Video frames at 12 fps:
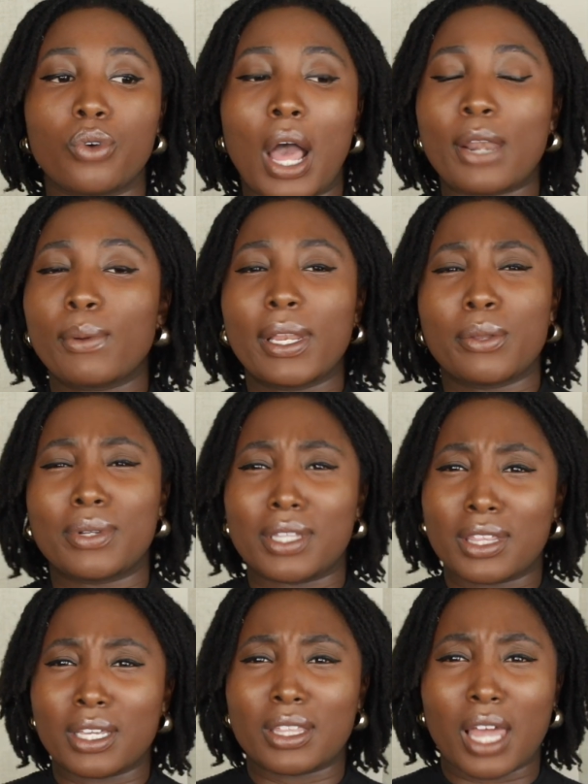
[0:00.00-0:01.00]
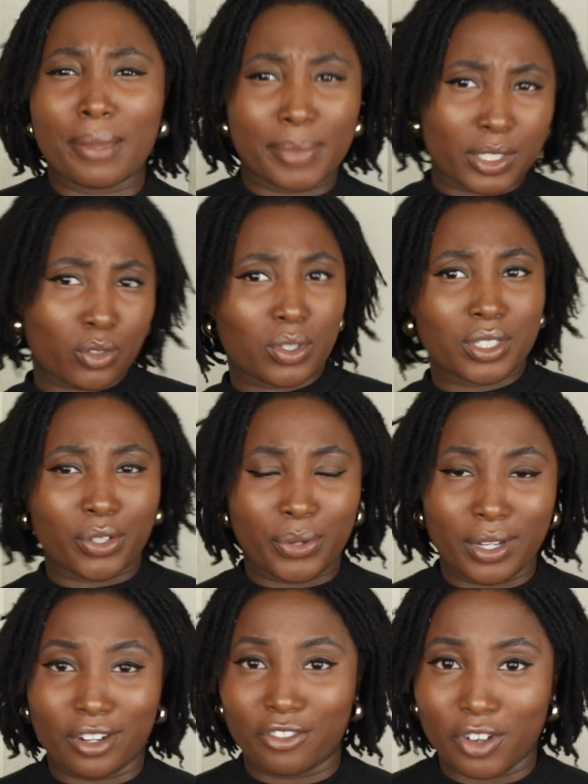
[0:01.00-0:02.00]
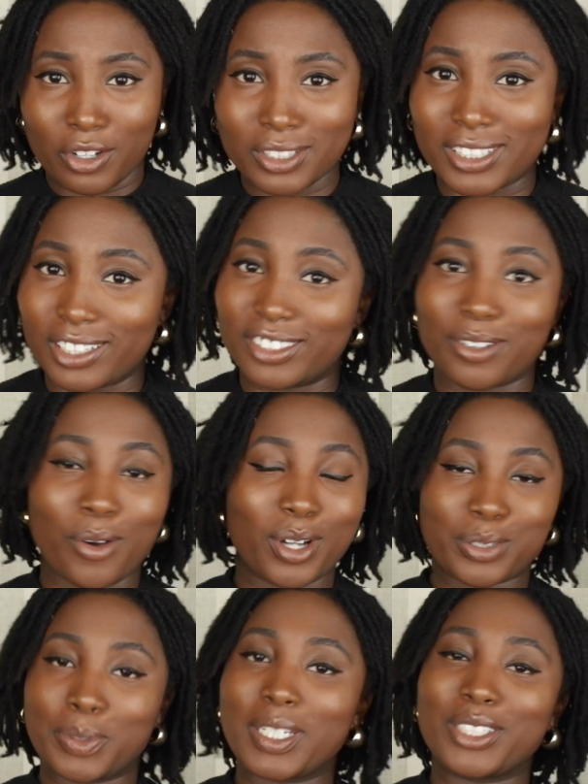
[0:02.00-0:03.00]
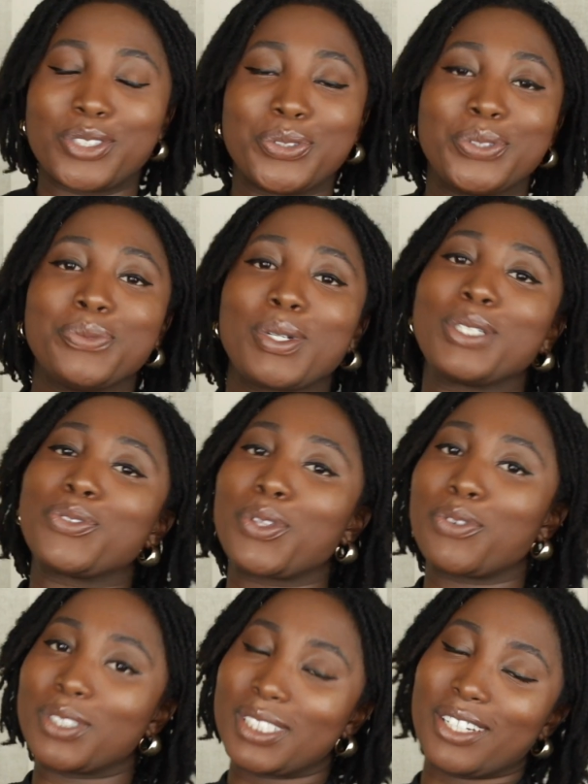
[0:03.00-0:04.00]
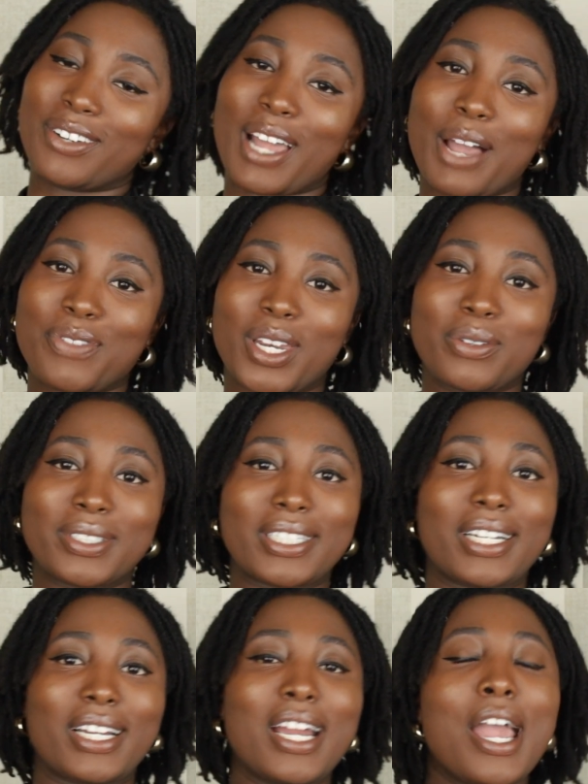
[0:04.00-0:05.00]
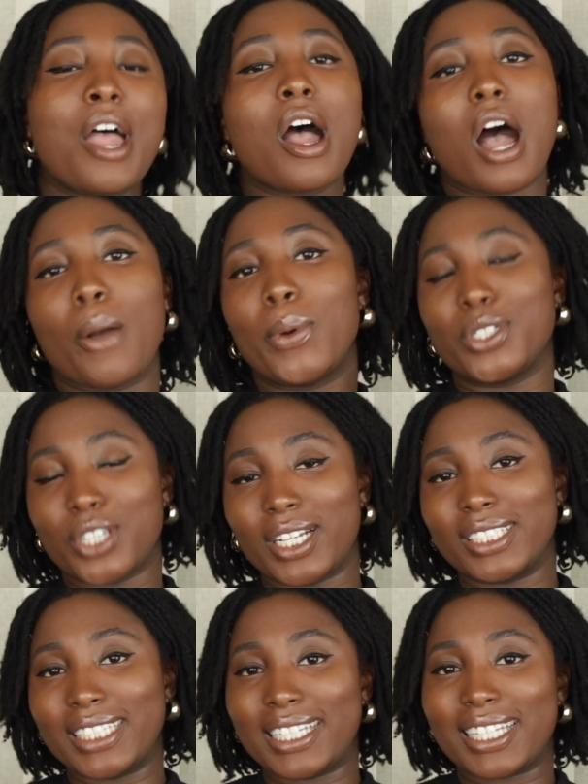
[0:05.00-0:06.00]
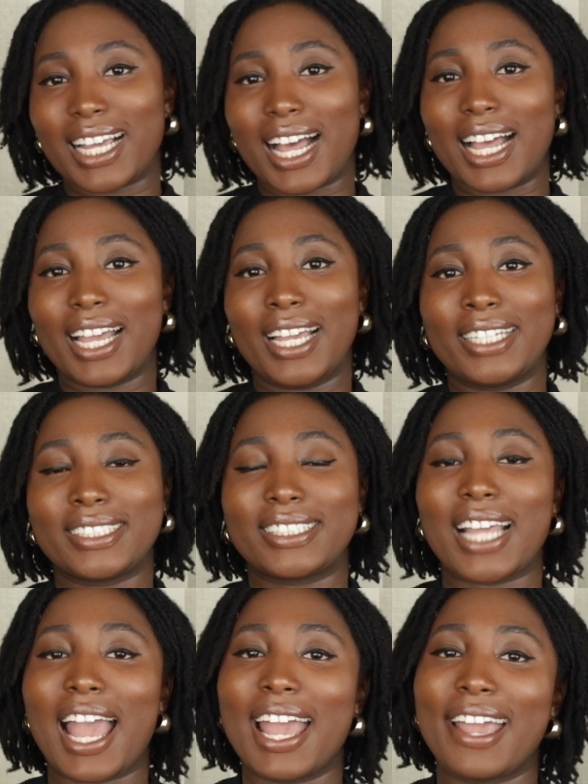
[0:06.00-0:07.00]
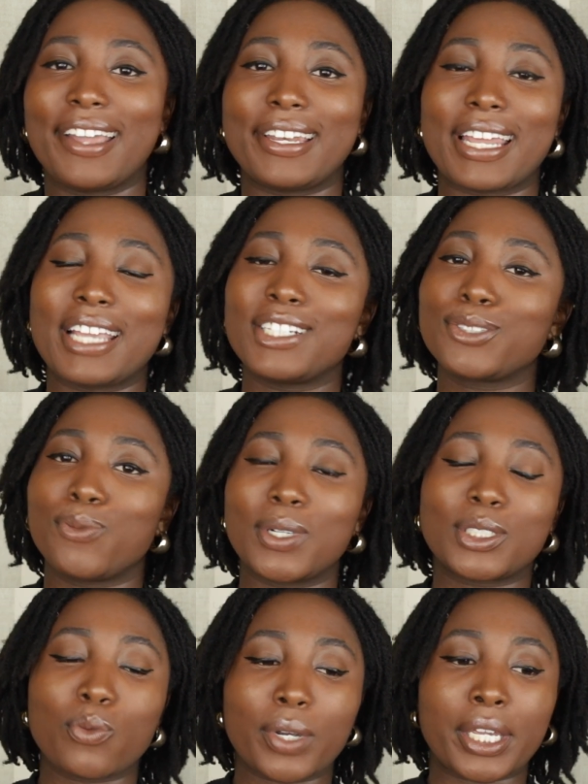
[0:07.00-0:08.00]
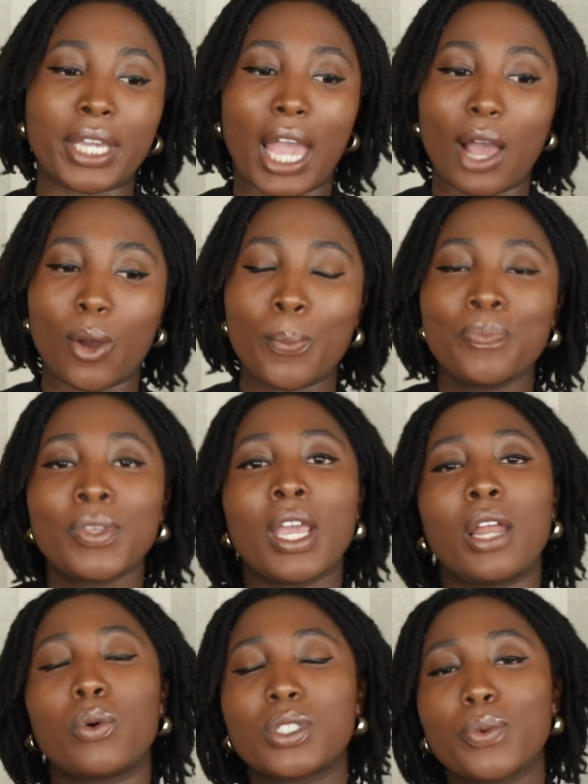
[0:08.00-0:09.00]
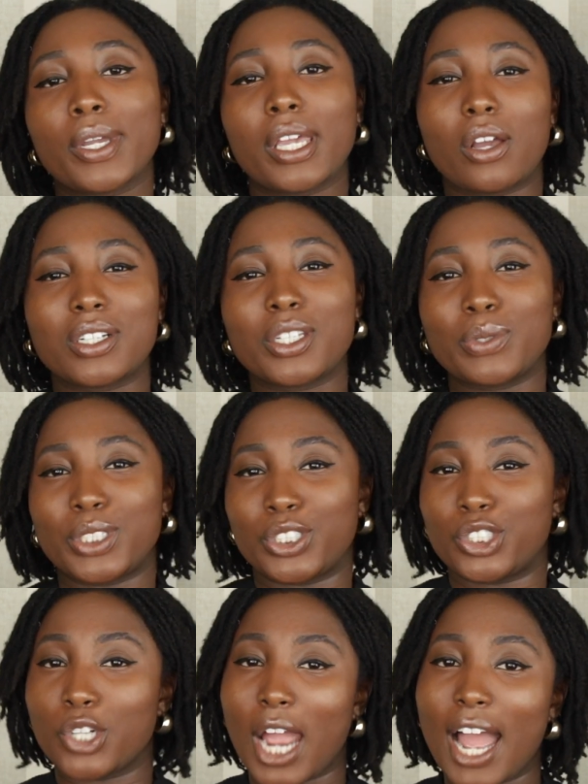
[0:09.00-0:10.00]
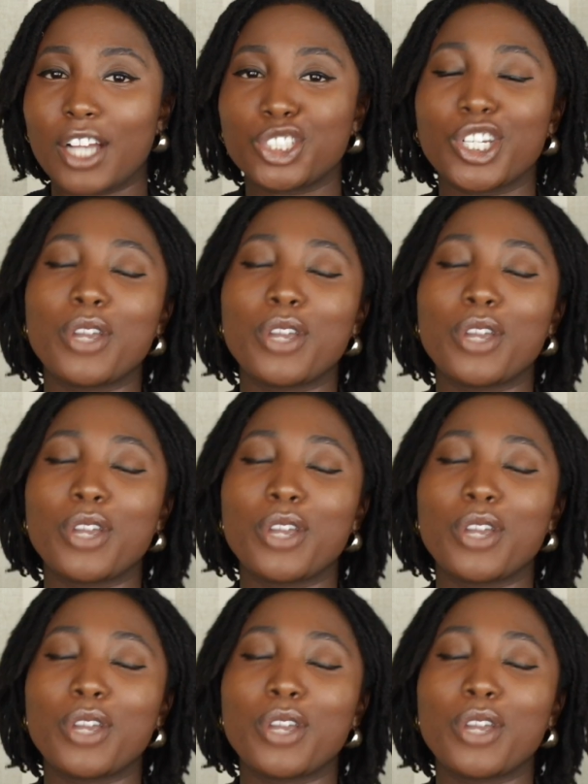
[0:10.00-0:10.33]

I don't want anyone to think that my stories in Korea are false. They're 100% true because for the first year and a half that I was there, I was trying to date the guys and it just wasn't working out. And it wasn't working out because they were just trash.